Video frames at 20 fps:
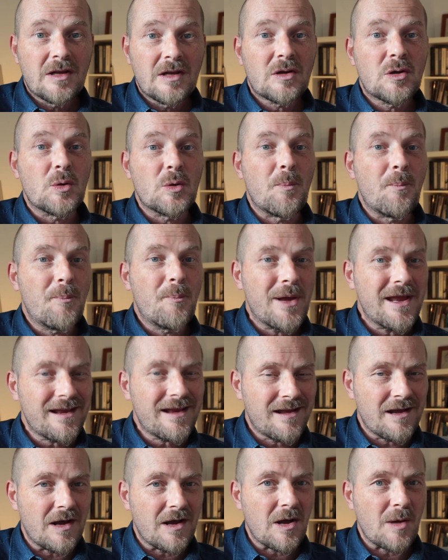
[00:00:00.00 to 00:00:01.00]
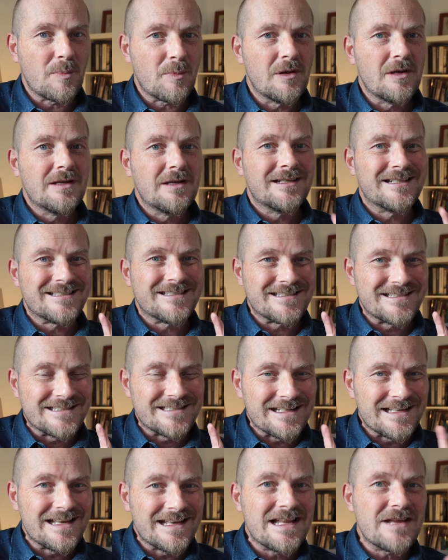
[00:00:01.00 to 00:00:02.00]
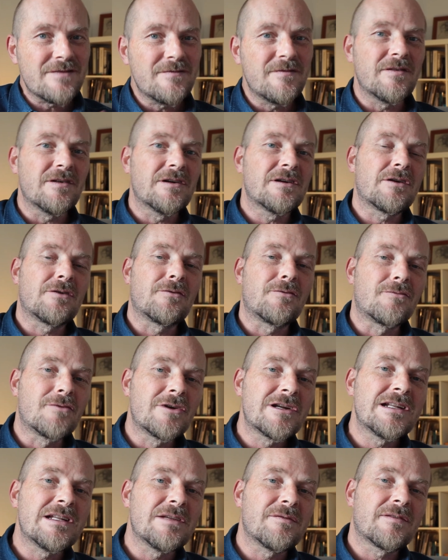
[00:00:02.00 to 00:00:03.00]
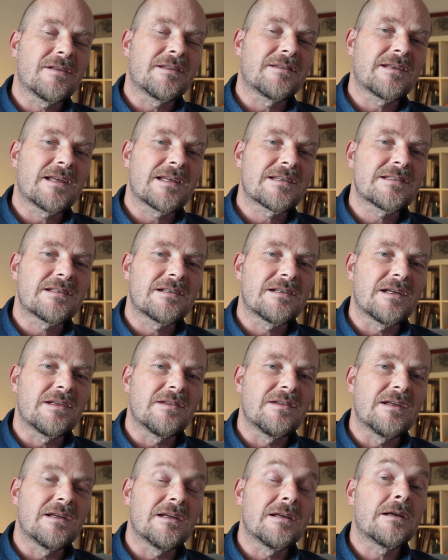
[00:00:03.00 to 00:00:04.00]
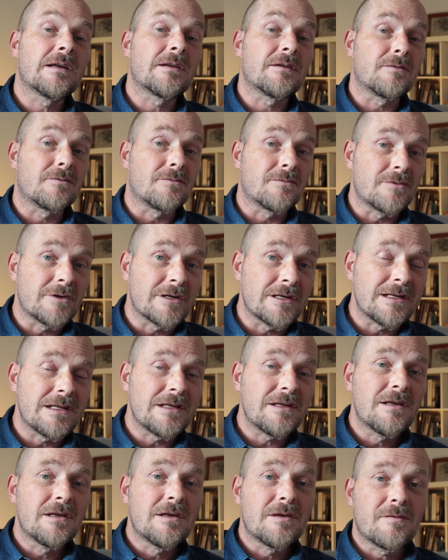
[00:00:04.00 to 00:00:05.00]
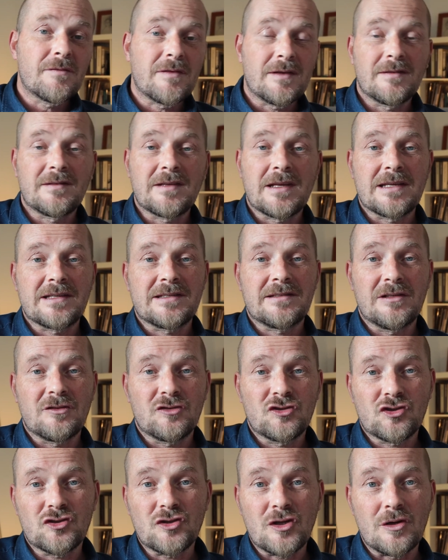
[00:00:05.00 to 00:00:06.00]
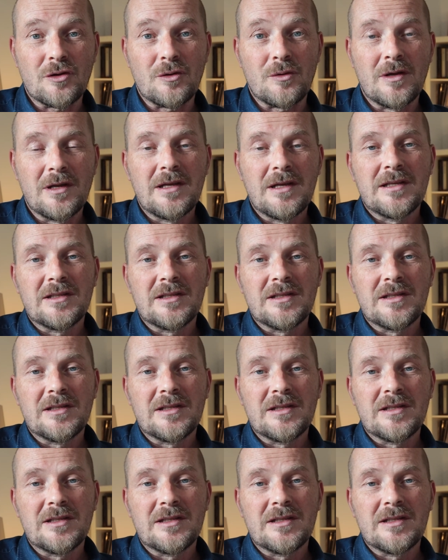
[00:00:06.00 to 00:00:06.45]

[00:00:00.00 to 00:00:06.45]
could pick up and deliver a really fantastic idea and a really fantastic show